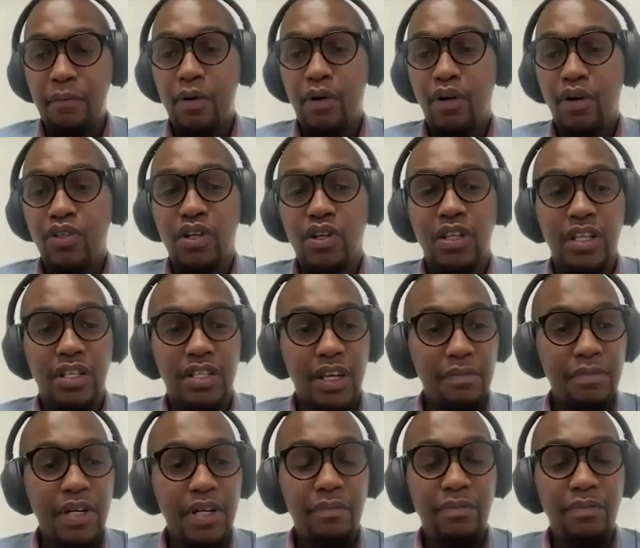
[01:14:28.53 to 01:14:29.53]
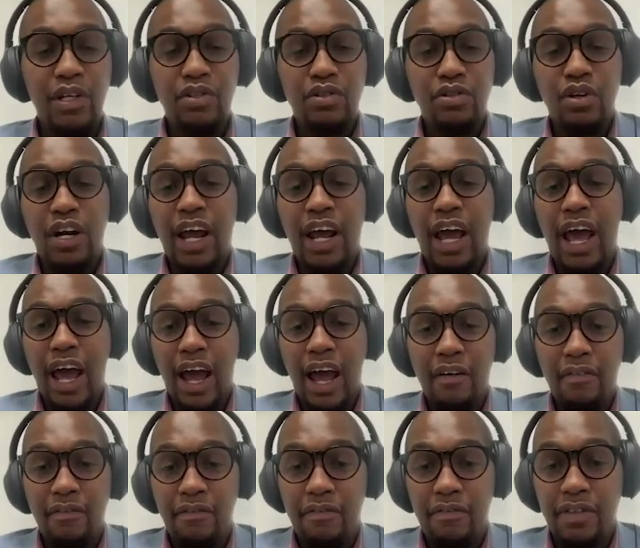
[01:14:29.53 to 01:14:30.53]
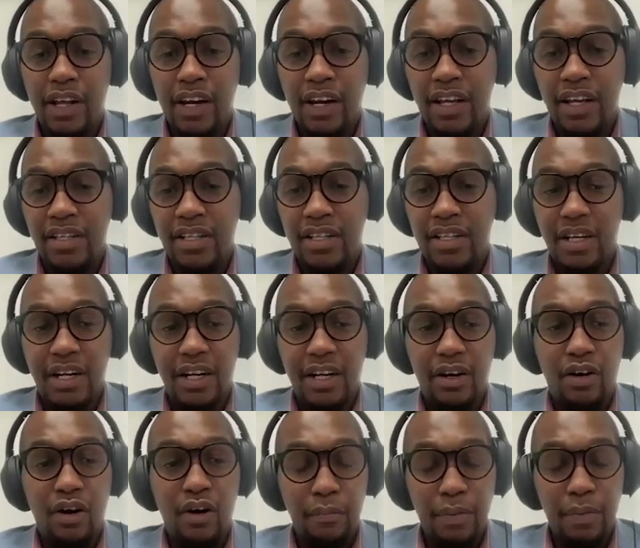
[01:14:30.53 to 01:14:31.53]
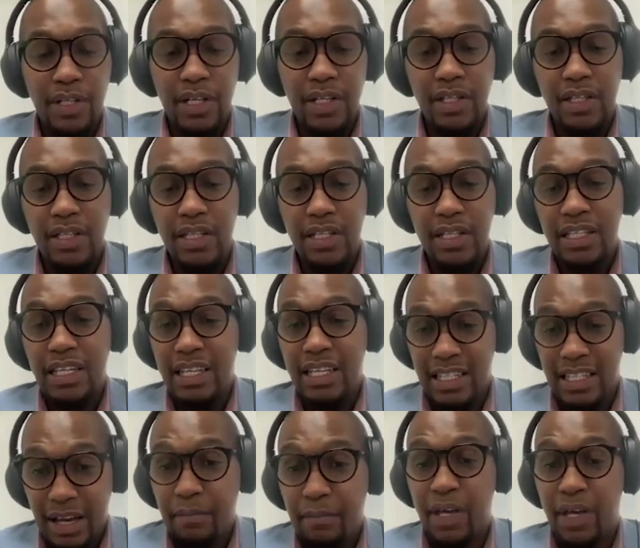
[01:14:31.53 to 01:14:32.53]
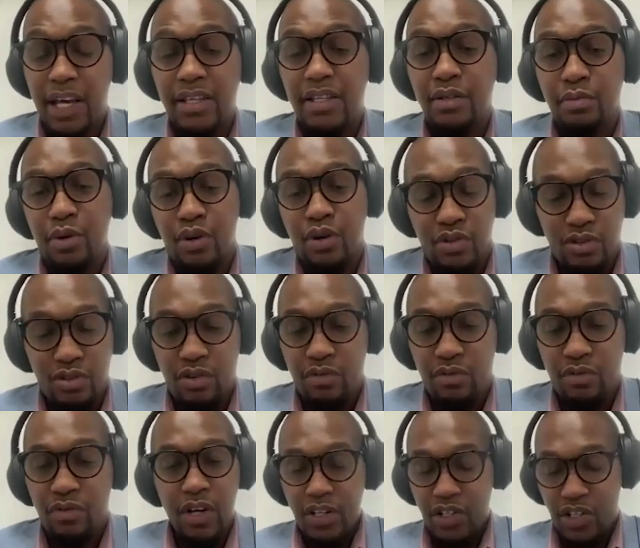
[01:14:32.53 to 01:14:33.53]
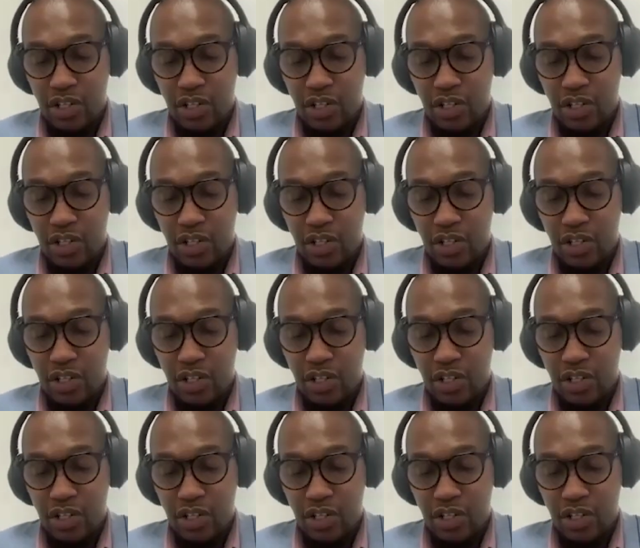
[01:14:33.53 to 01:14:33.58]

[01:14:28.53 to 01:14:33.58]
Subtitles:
because at the same time they do not have the necessary competence in some cases because of